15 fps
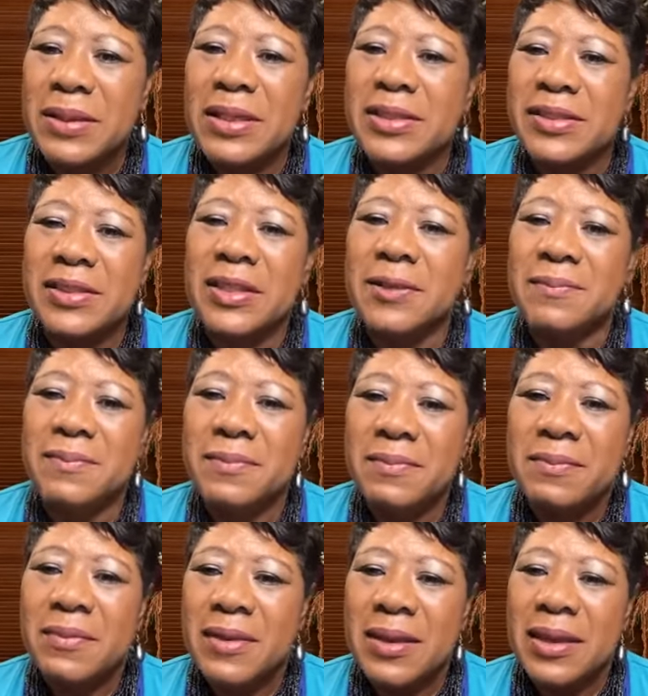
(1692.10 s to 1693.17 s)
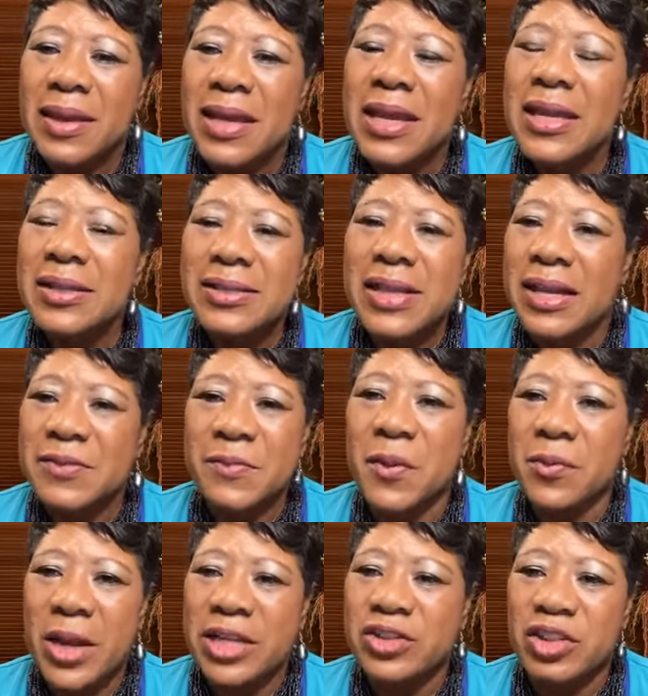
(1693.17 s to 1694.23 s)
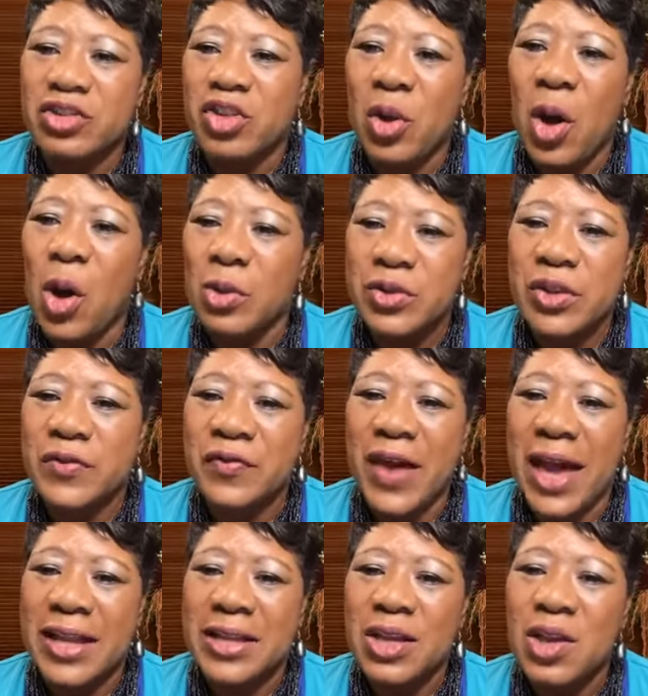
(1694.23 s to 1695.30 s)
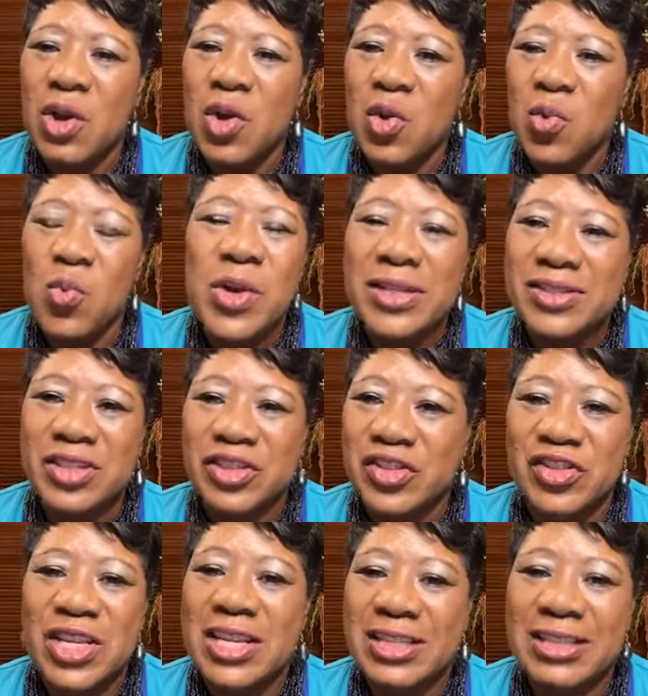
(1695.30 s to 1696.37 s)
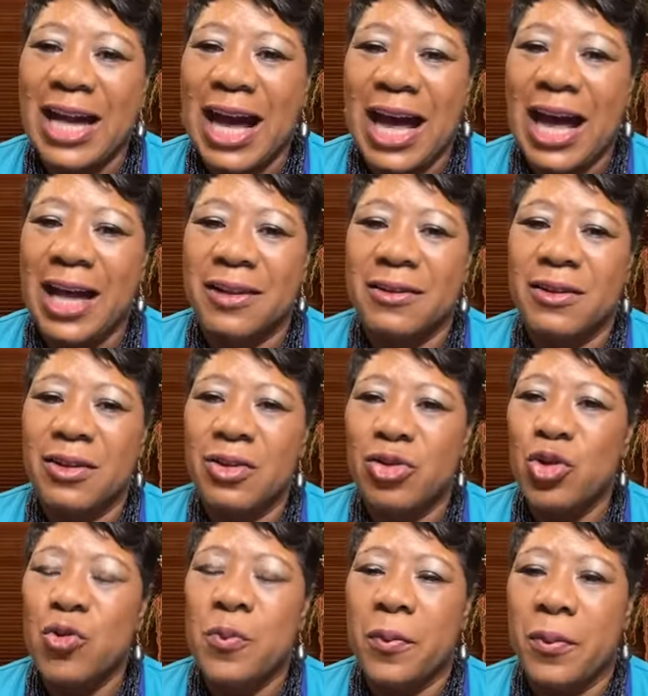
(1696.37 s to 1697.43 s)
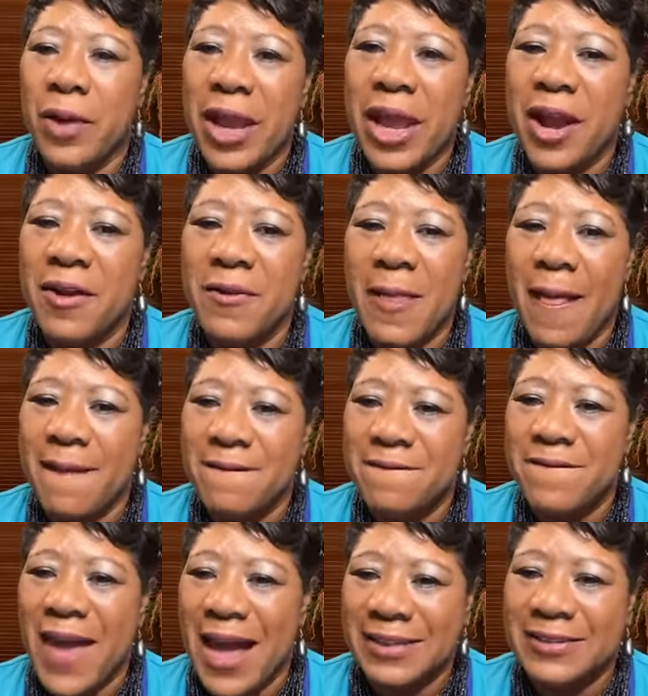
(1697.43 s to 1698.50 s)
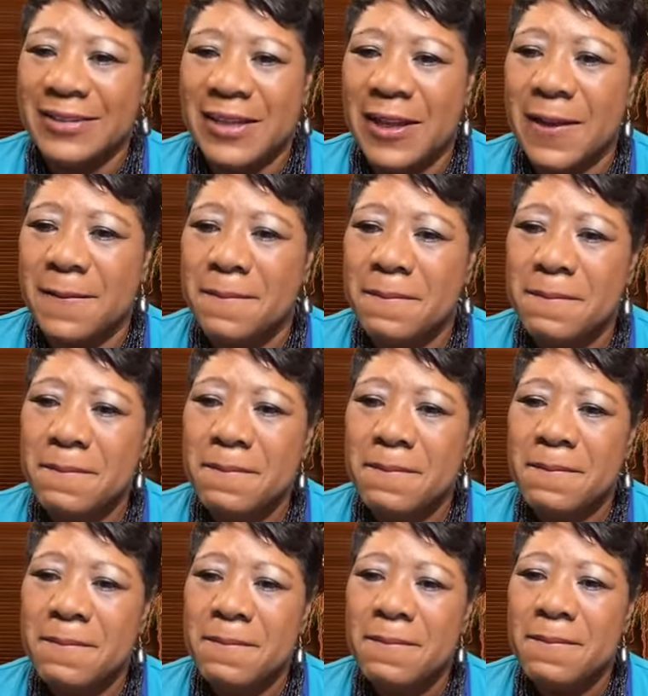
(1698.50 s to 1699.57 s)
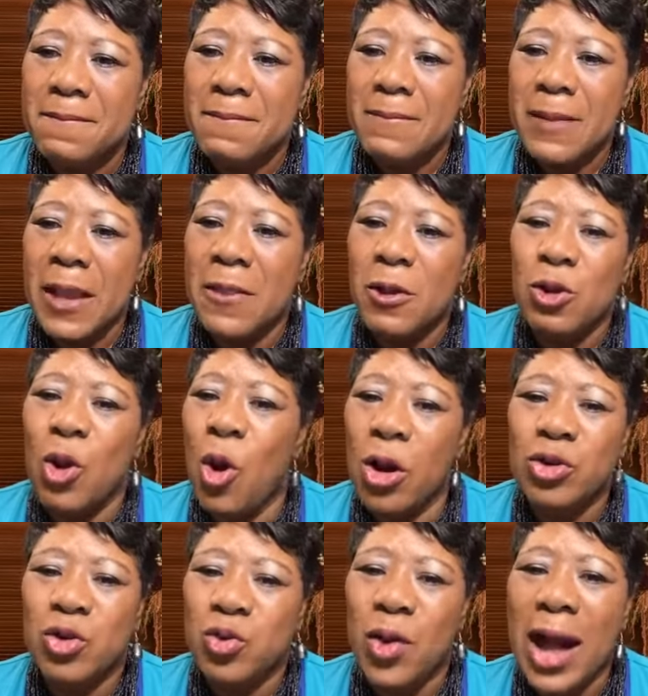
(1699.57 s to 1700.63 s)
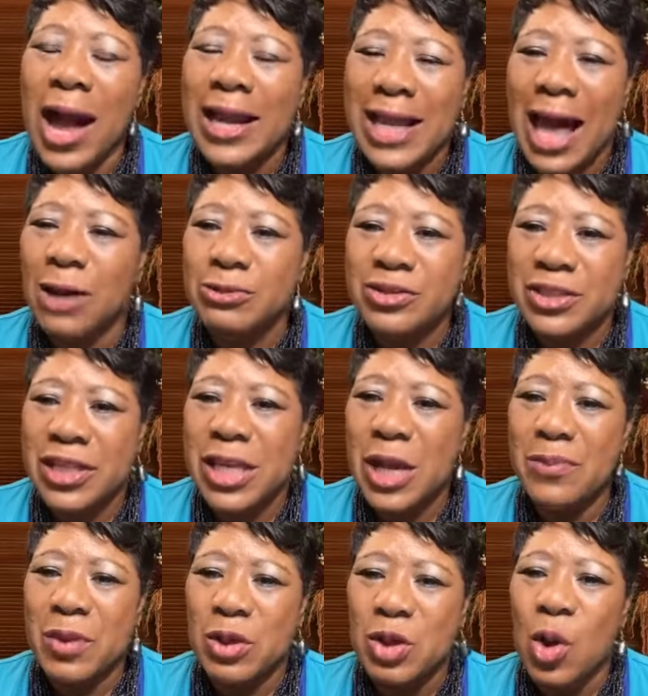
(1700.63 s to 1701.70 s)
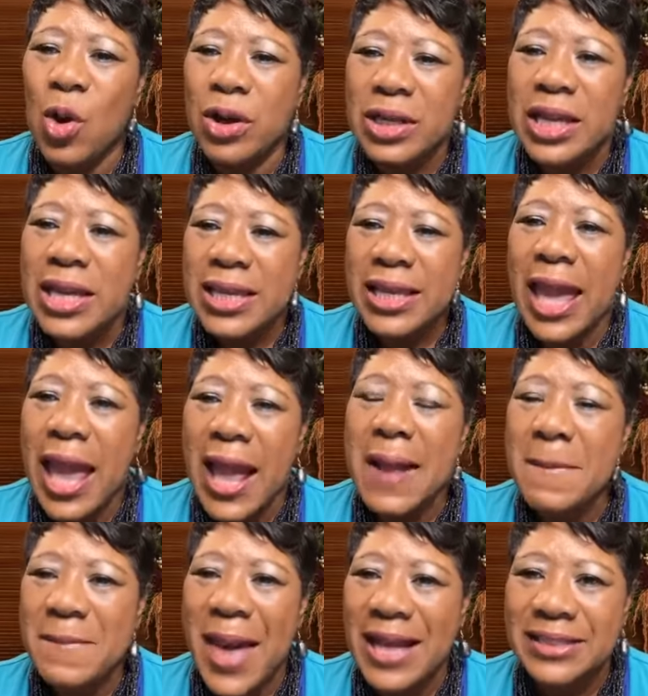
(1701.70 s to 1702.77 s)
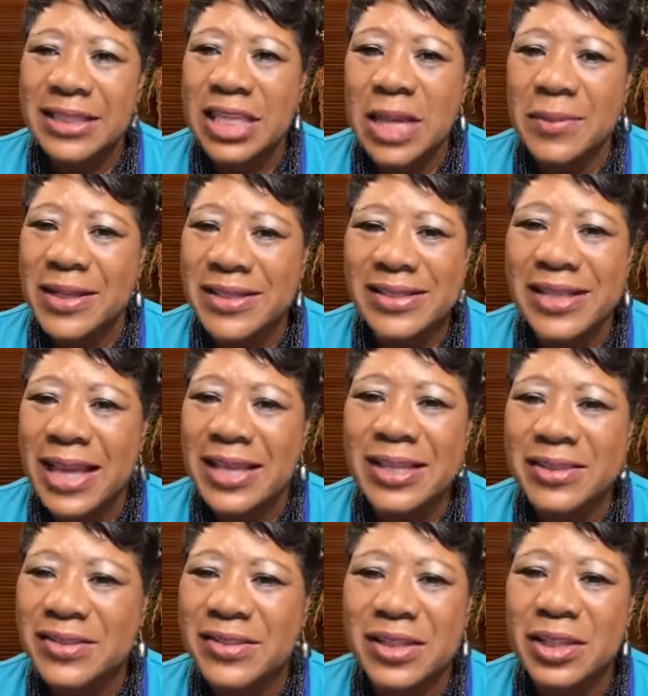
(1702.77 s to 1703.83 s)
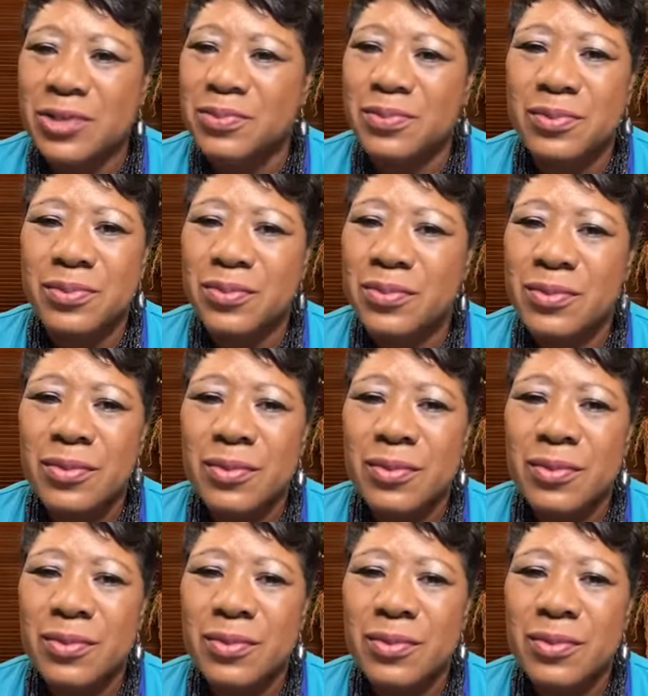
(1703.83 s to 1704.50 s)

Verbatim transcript: But listen, in desperation, Jehoshaphat went to seek God through prayer and fasting. And the Lord cried out to him. The Lord came back to him and he said, Listen,